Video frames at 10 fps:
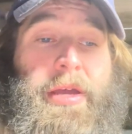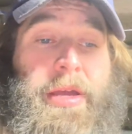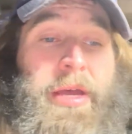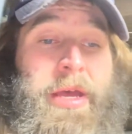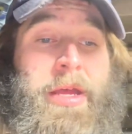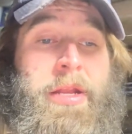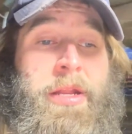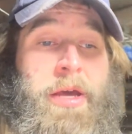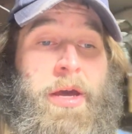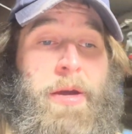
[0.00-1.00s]

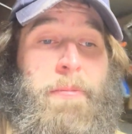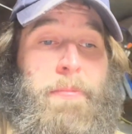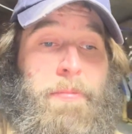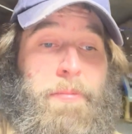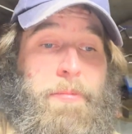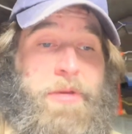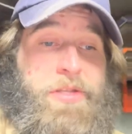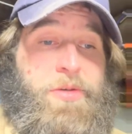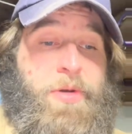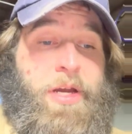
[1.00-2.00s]
and he's
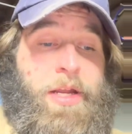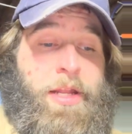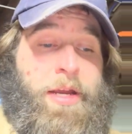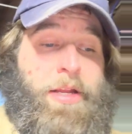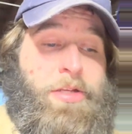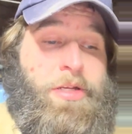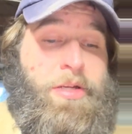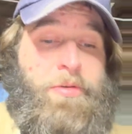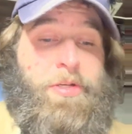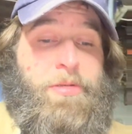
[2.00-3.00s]
doing online
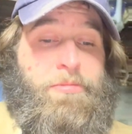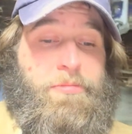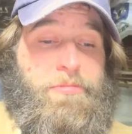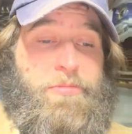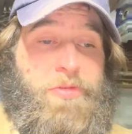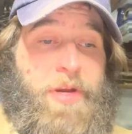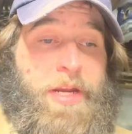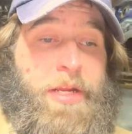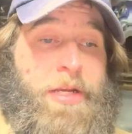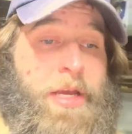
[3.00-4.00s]
engineering
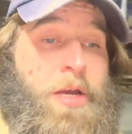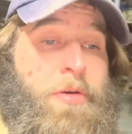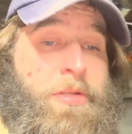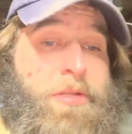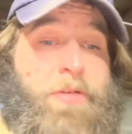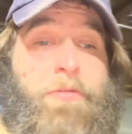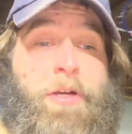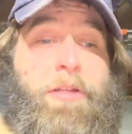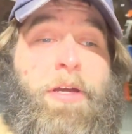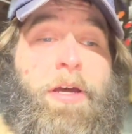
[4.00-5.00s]
training now and stuff
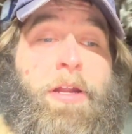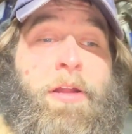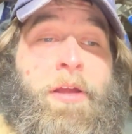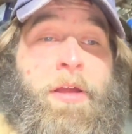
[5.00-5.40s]
like that.